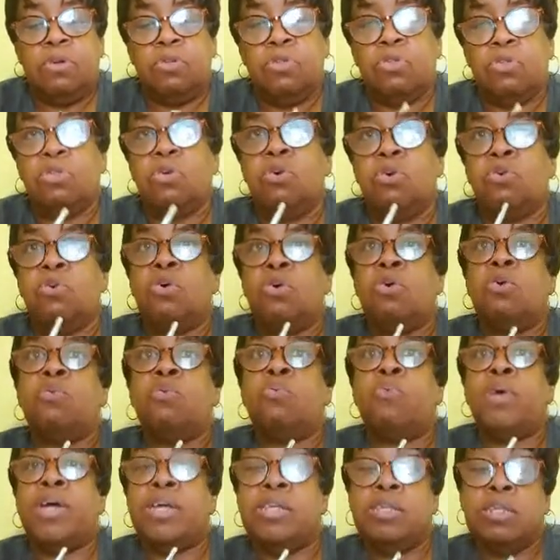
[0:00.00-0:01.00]
So on
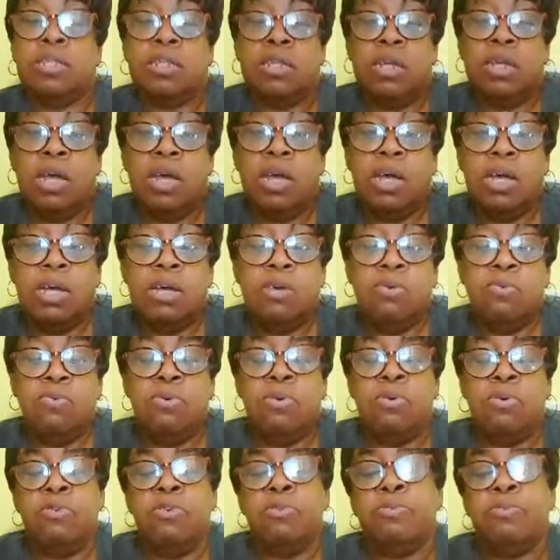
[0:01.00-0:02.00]
Wednesday,
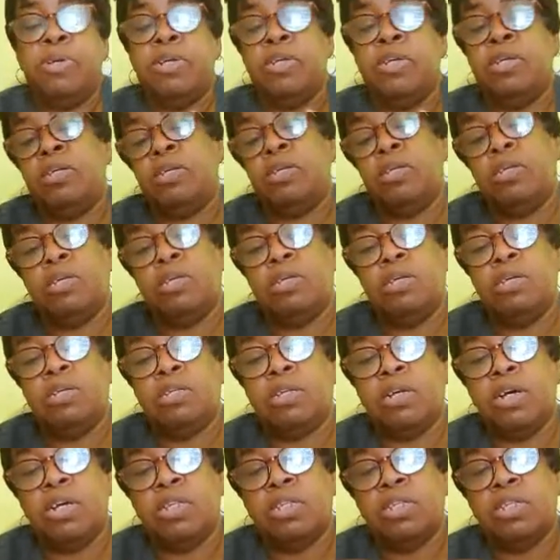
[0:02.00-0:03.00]
we will be
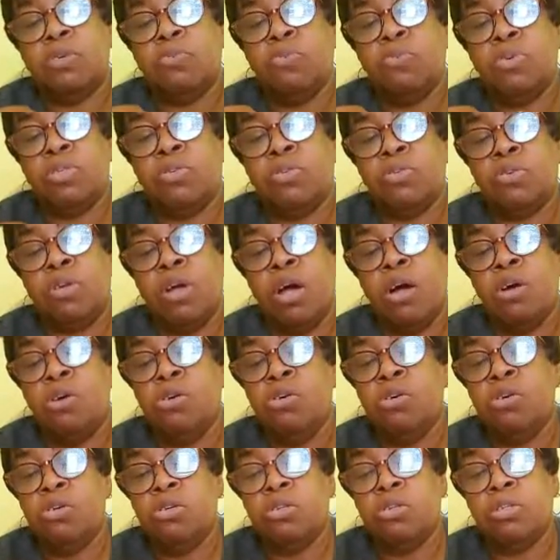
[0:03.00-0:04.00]
discussing what's on our
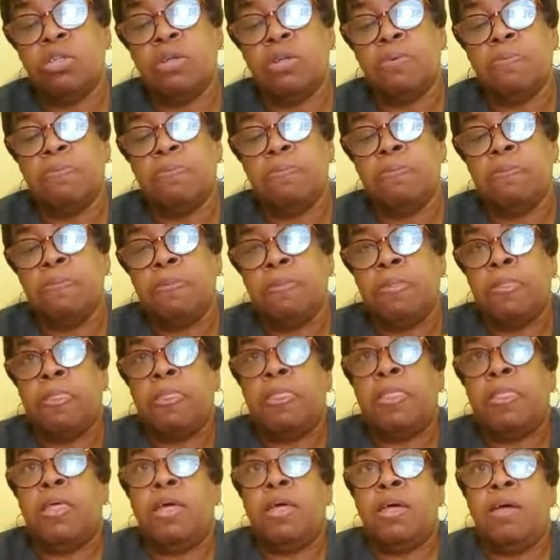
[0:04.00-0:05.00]
hooks
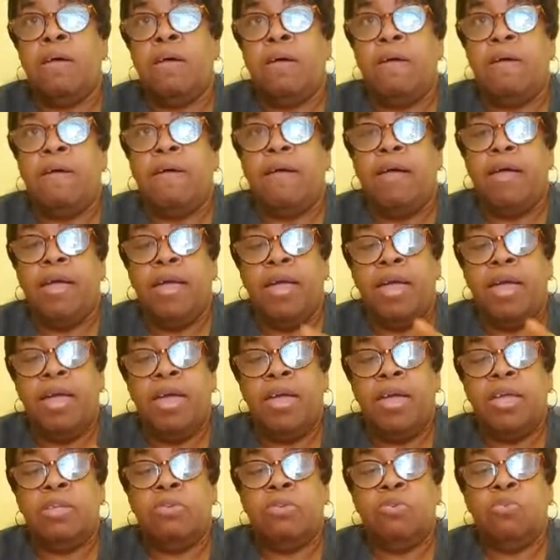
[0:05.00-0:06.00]

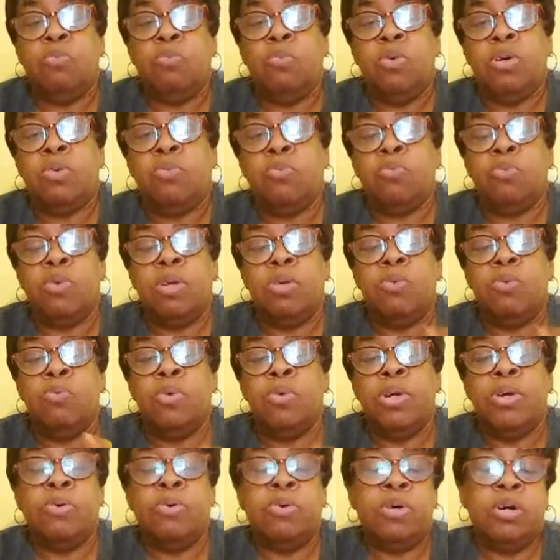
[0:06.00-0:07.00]
and what we
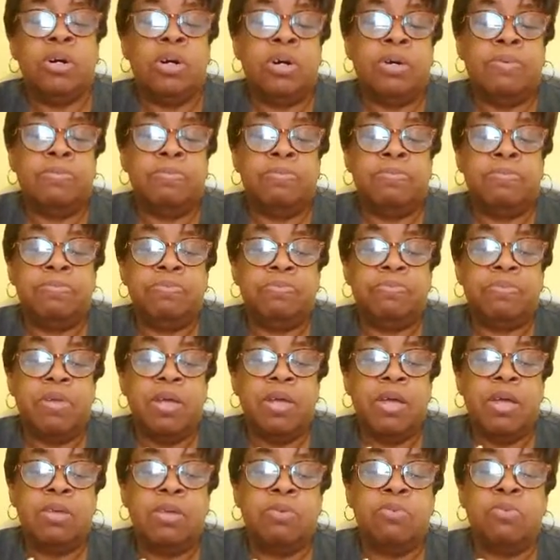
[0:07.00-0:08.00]
will
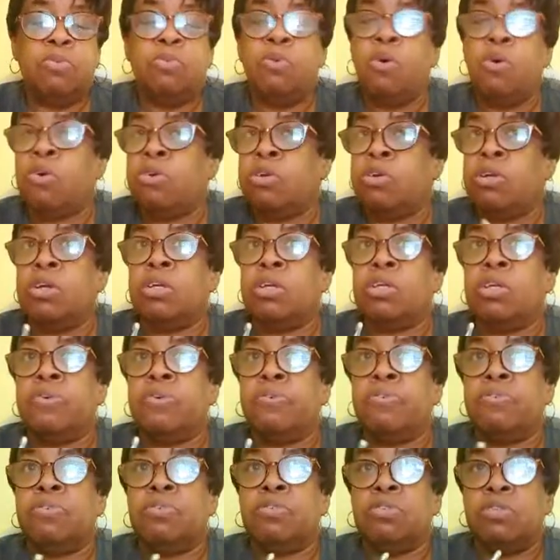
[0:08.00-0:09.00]
and what are the
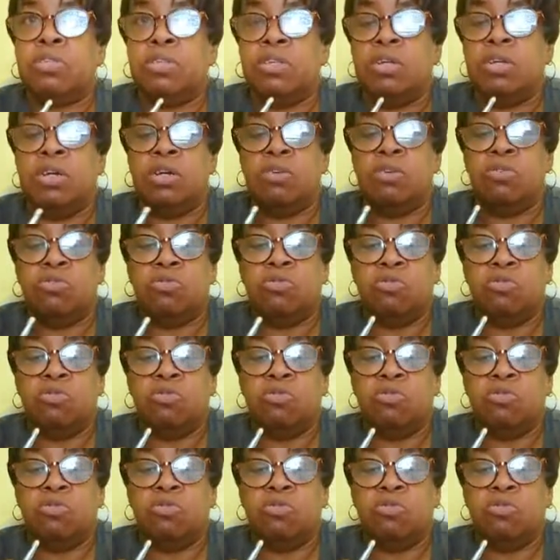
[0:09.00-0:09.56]
different stitch.